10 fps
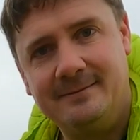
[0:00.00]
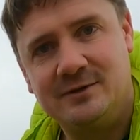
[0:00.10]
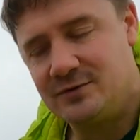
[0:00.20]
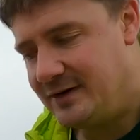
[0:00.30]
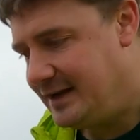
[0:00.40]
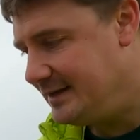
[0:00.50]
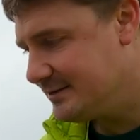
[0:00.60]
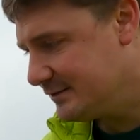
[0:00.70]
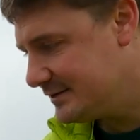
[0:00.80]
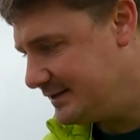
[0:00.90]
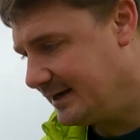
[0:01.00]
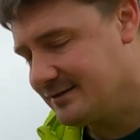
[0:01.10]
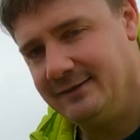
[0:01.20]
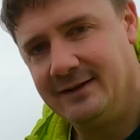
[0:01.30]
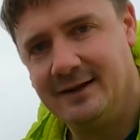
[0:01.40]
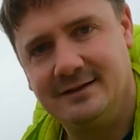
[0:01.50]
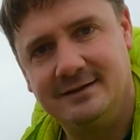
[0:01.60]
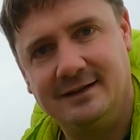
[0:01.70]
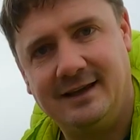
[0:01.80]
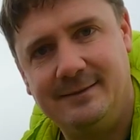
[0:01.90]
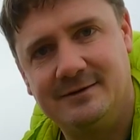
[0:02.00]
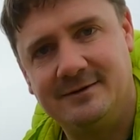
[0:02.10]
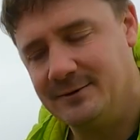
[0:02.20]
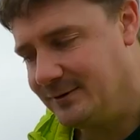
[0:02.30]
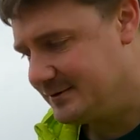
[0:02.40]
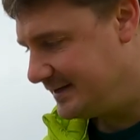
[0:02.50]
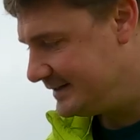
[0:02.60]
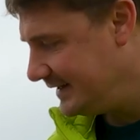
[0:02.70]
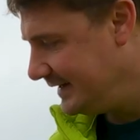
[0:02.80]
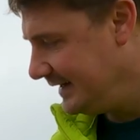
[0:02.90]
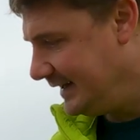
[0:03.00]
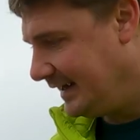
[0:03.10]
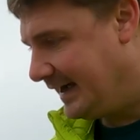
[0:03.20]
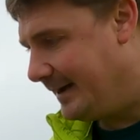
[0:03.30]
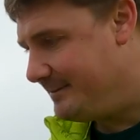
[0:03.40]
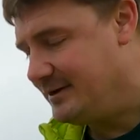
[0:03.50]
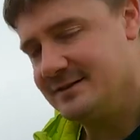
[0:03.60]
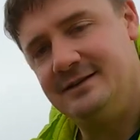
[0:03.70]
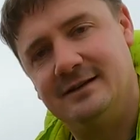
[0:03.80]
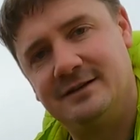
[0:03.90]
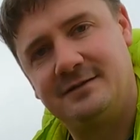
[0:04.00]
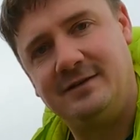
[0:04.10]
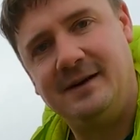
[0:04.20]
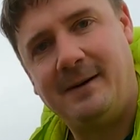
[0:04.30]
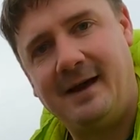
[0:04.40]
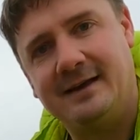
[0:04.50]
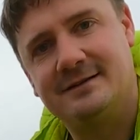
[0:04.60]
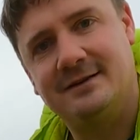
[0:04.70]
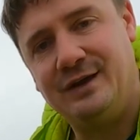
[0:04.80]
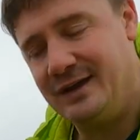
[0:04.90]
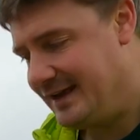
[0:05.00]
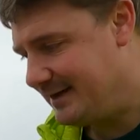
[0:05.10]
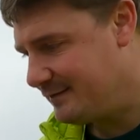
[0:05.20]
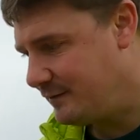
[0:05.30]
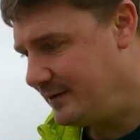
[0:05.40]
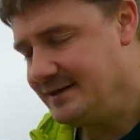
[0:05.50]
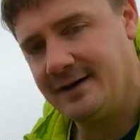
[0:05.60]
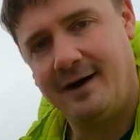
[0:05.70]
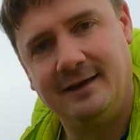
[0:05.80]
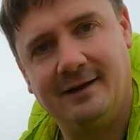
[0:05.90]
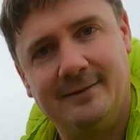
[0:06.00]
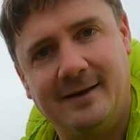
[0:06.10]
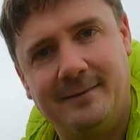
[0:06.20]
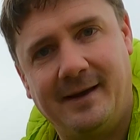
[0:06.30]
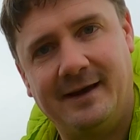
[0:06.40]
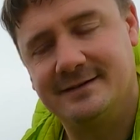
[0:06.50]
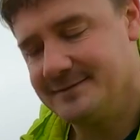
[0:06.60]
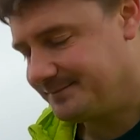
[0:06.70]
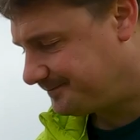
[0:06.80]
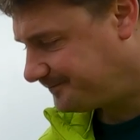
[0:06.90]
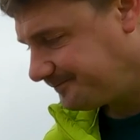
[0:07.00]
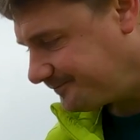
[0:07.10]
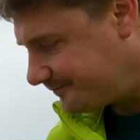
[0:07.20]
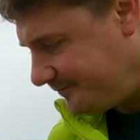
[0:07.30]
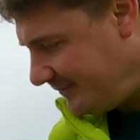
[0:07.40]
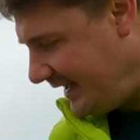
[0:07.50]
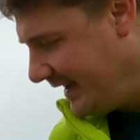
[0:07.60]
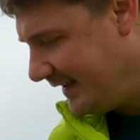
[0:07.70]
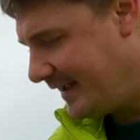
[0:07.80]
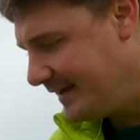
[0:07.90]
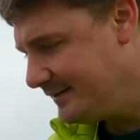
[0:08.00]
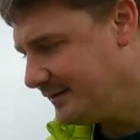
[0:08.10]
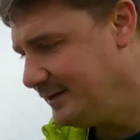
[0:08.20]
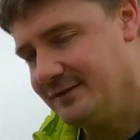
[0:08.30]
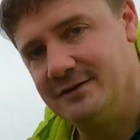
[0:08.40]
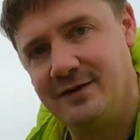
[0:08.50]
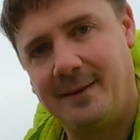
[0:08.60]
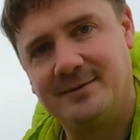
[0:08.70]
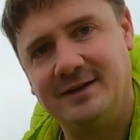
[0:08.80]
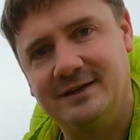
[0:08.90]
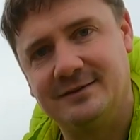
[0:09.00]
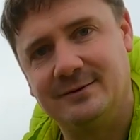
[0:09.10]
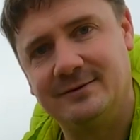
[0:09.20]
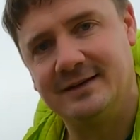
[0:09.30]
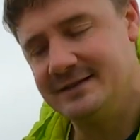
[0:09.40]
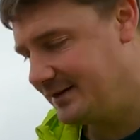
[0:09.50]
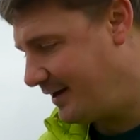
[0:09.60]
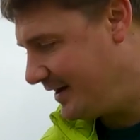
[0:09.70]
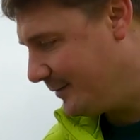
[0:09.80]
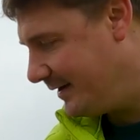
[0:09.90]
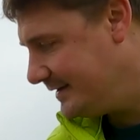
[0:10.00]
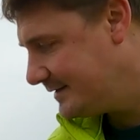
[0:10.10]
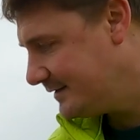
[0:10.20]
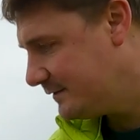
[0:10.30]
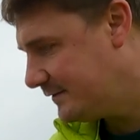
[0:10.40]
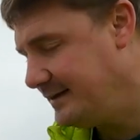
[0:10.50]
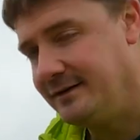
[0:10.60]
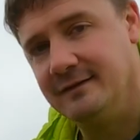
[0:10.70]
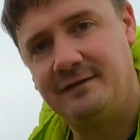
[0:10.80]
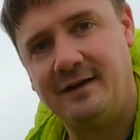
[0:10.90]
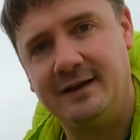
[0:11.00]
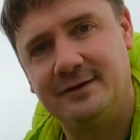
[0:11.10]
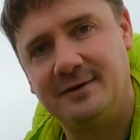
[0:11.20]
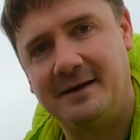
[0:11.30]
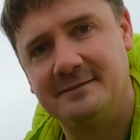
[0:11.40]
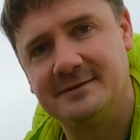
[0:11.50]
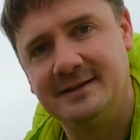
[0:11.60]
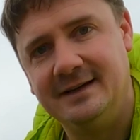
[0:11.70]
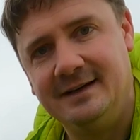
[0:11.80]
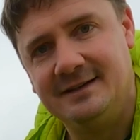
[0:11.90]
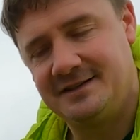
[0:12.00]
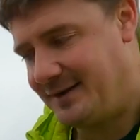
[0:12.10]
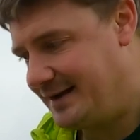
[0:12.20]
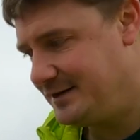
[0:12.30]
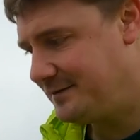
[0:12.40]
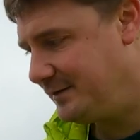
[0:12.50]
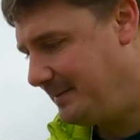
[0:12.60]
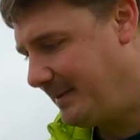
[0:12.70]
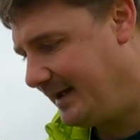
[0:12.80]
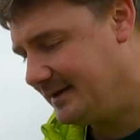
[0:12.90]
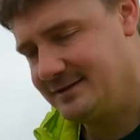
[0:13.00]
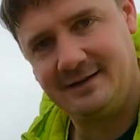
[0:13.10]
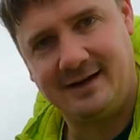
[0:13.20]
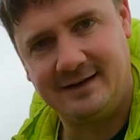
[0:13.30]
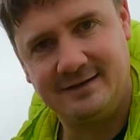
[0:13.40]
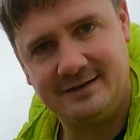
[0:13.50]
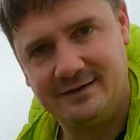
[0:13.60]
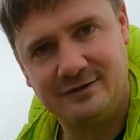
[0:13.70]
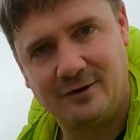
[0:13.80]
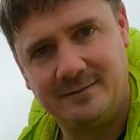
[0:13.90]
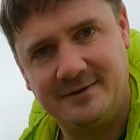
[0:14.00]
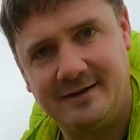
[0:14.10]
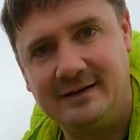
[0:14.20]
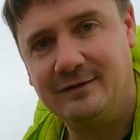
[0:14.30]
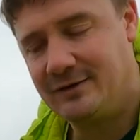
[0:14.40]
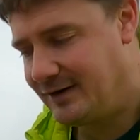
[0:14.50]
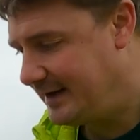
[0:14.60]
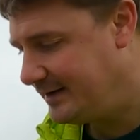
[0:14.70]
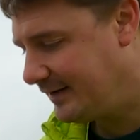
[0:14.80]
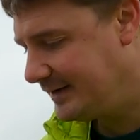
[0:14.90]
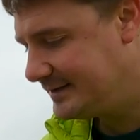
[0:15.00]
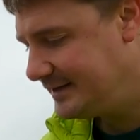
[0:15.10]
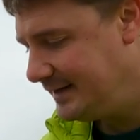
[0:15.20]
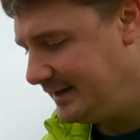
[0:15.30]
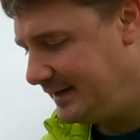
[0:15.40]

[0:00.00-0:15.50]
trees or sticks or anything like that to keep it supported. You just need those 3 pegs, so you can get 3 tiny lightweight pegs, and then you're absolutely sorted. So it only weighs 330 grams, so add your 3 pegs and job done. You've got a nice